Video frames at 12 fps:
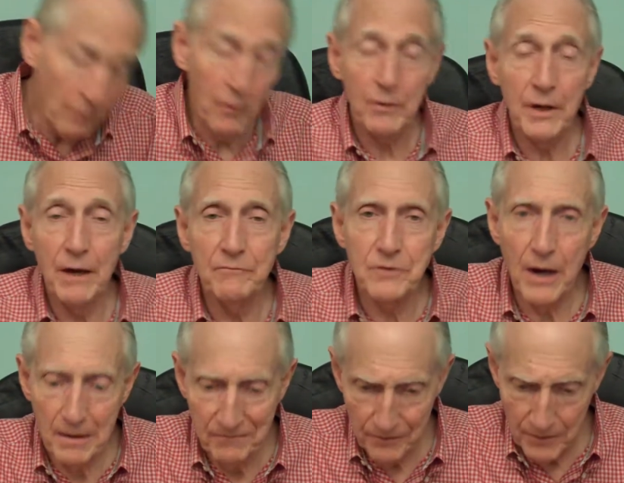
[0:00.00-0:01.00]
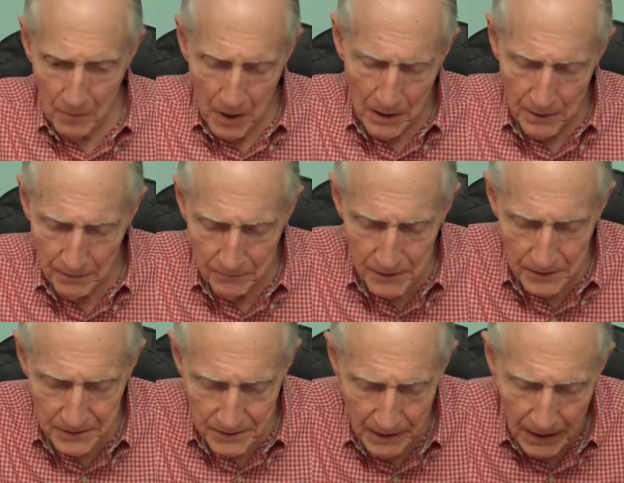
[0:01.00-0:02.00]
won't have time for the body of
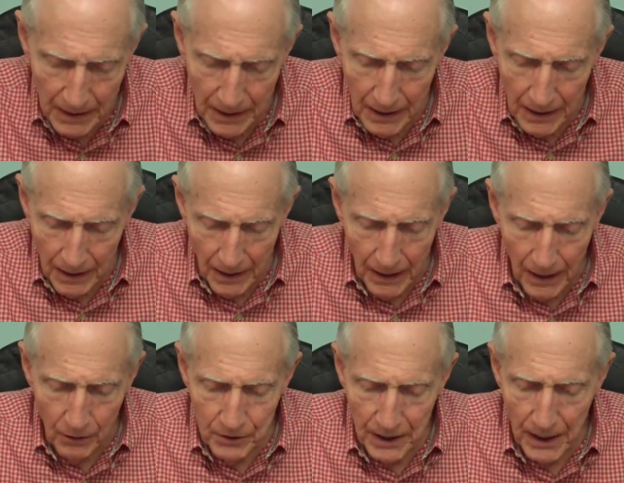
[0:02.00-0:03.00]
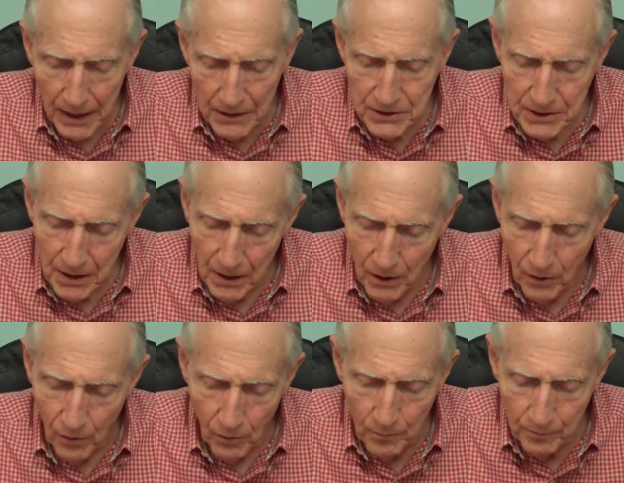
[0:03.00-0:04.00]
this. Okay,
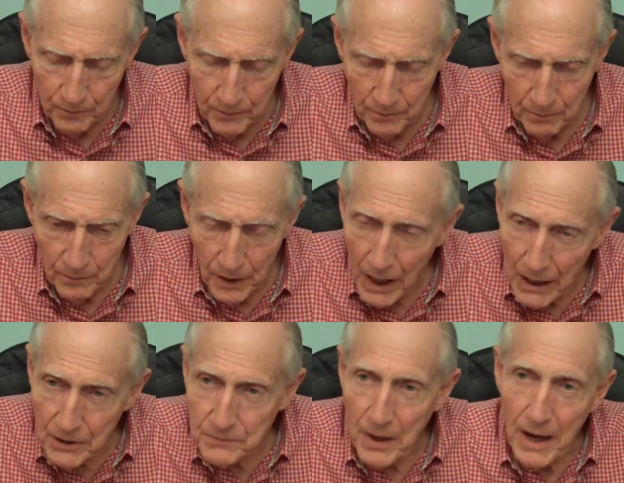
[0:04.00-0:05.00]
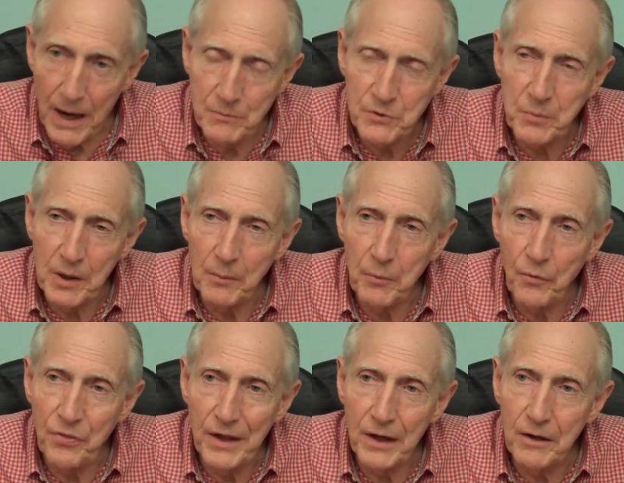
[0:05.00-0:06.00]
so a lot of times people
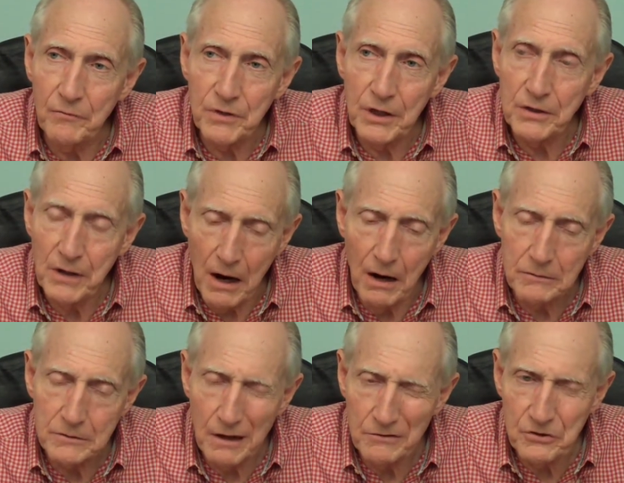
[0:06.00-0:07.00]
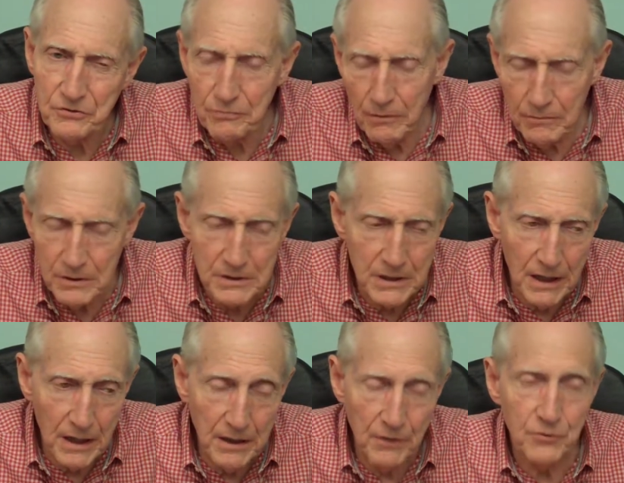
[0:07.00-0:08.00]
think of detox, I'll just throw this
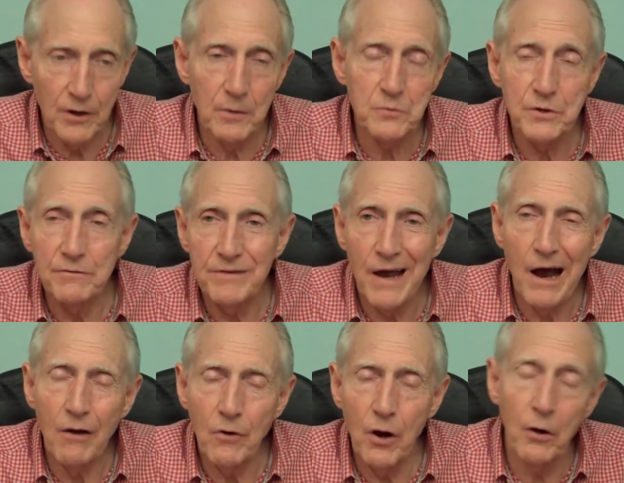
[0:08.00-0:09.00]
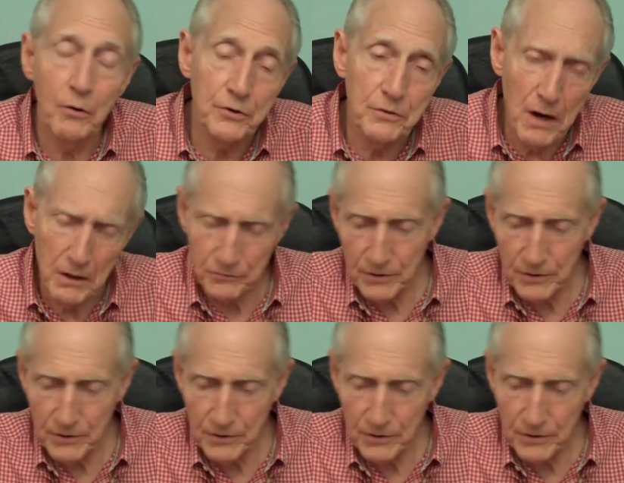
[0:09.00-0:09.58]
in terms of alcohol or drugs.